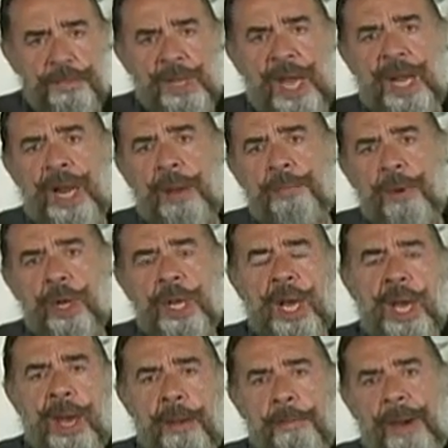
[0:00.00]
And I put
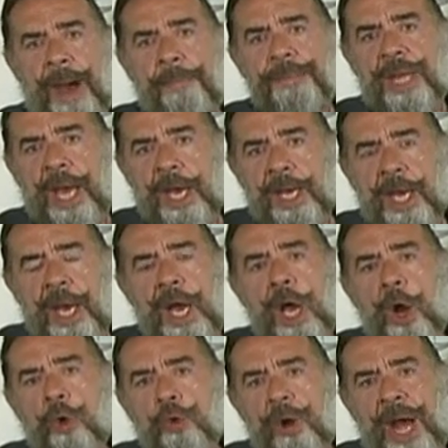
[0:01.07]
MapTech
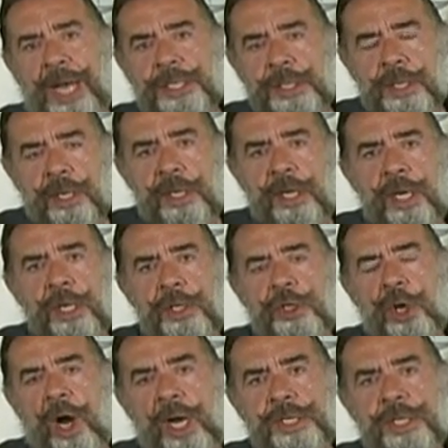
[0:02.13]
raster
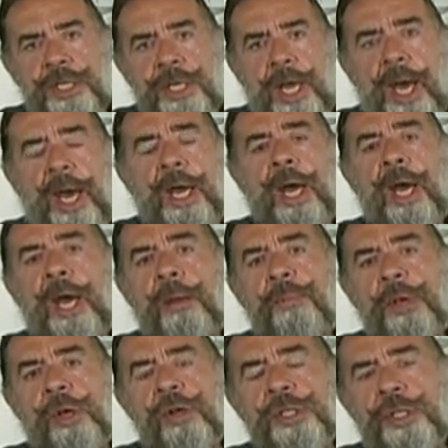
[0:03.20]
charts in there
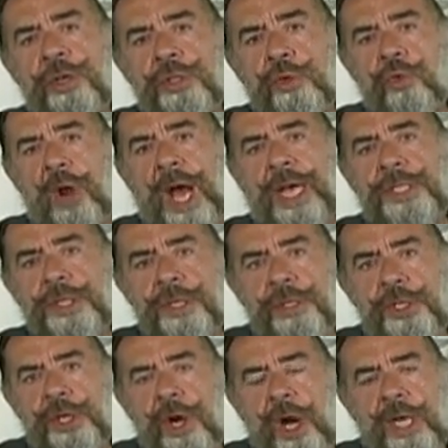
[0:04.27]
because those raster
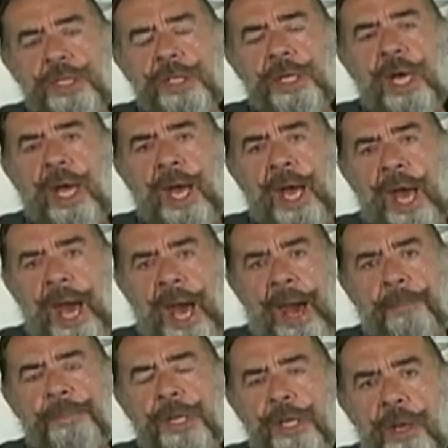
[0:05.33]
charts
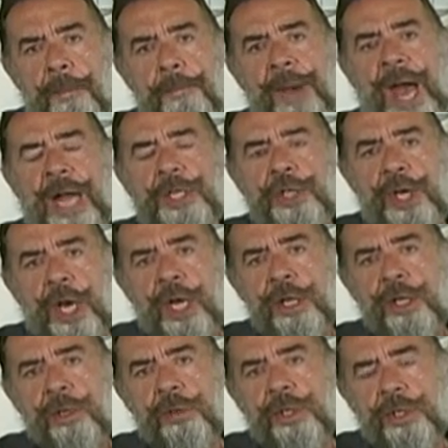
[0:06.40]
happen to match
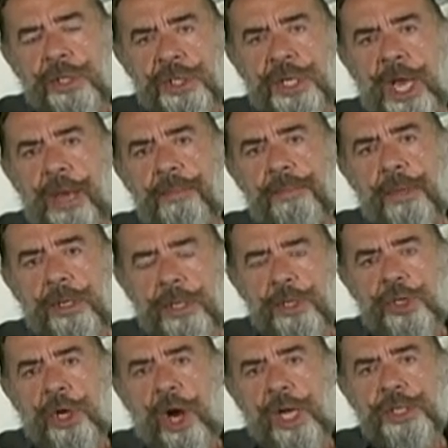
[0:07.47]
the same
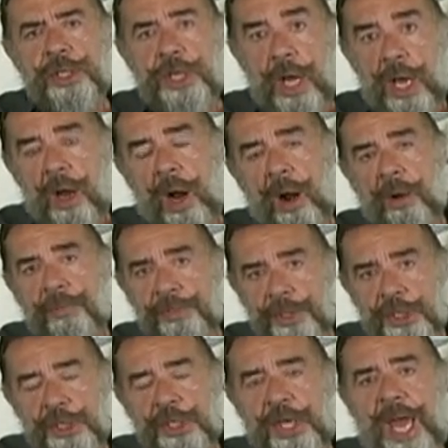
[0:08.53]
charts. They are
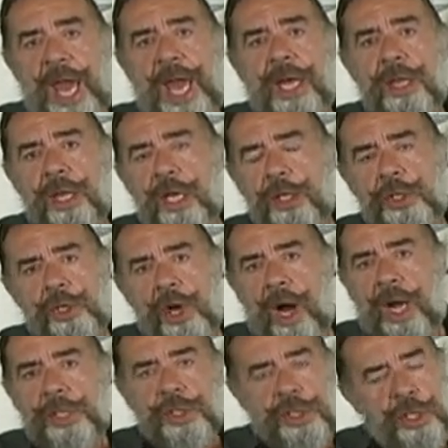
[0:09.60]
scanned
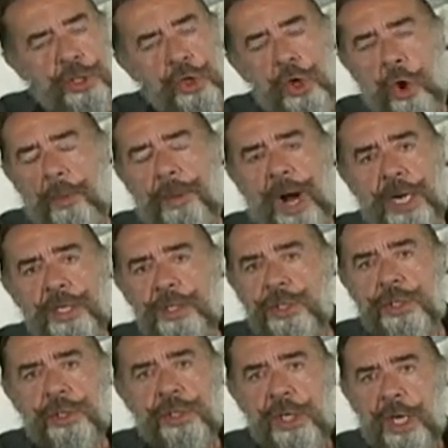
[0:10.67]
charts that
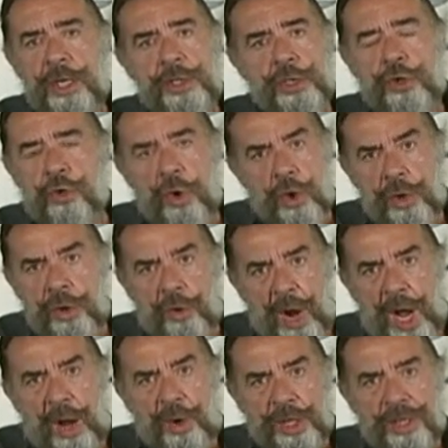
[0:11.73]
nobody's screwing
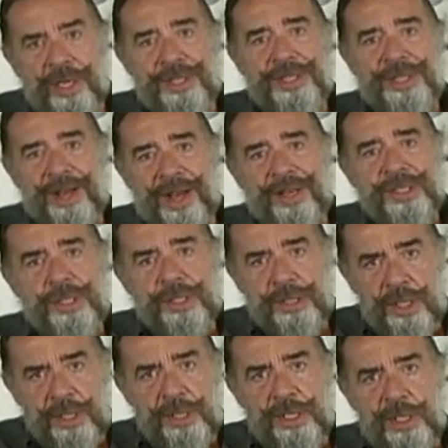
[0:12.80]
around with these things.
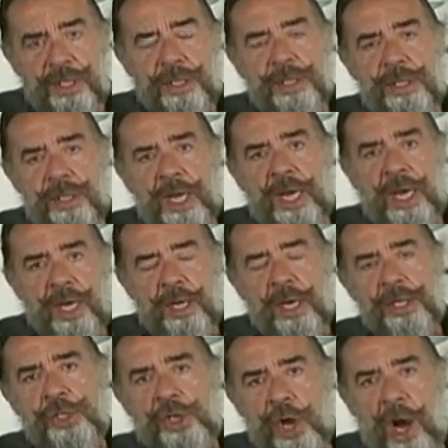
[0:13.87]
This is a
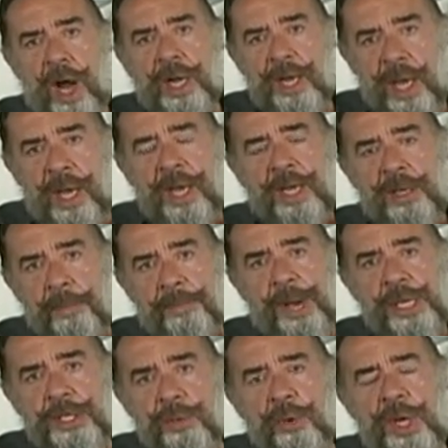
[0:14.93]
chart, the
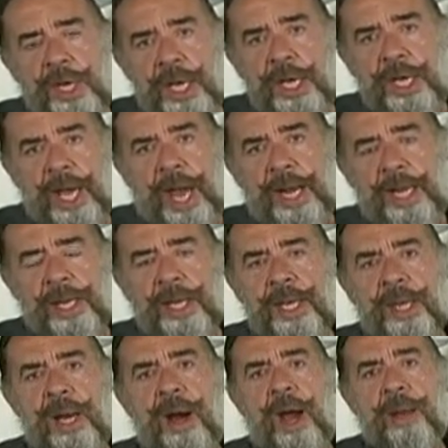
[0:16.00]
best we can get at the
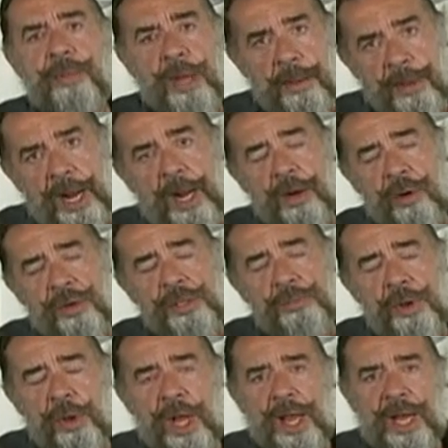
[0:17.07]
time. They may not always be
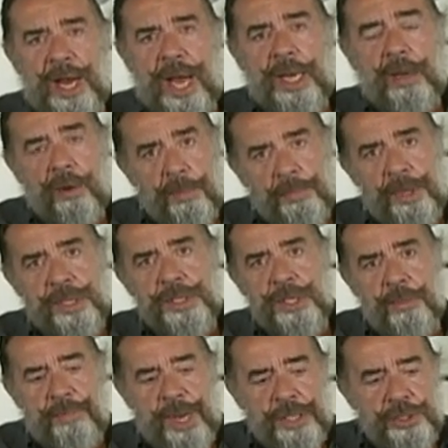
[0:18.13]
all that accurate, but it's the
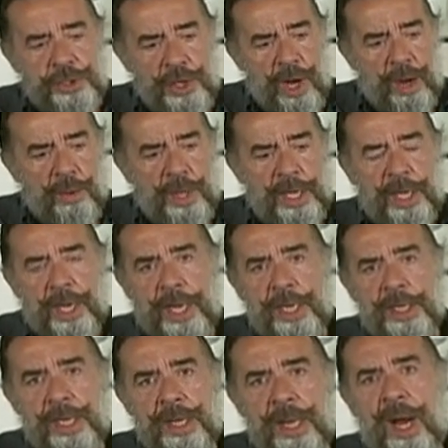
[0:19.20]
best chart we can get
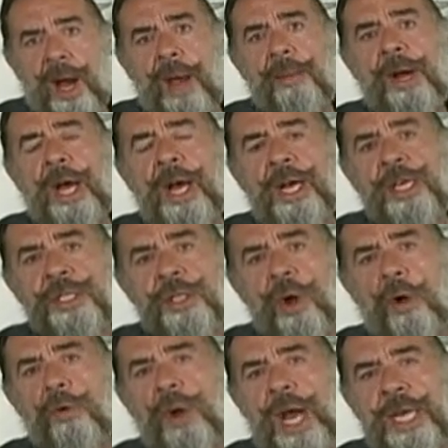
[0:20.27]
at the time. So a
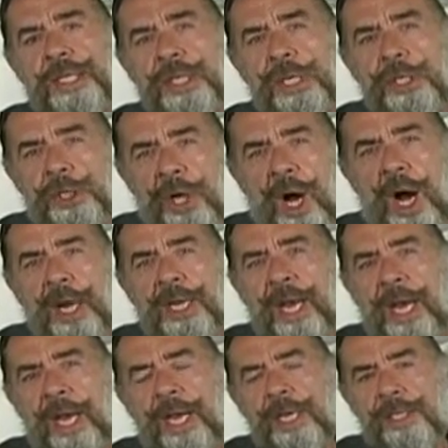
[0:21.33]
raster chart
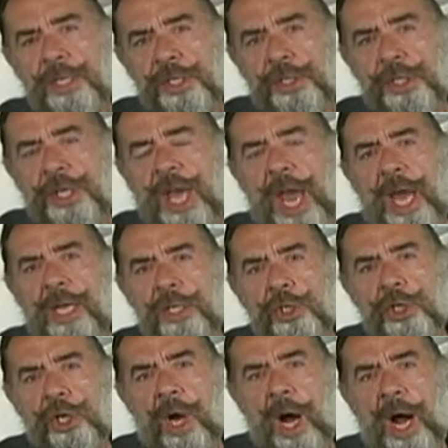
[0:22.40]
is a scan
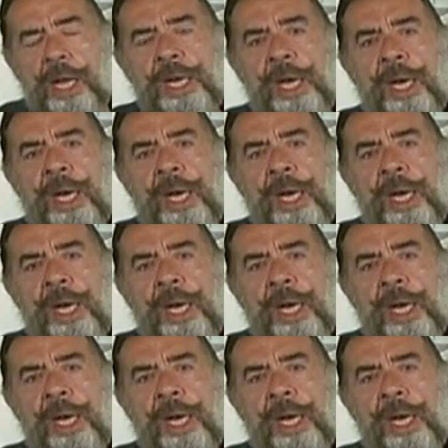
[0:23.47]
chart.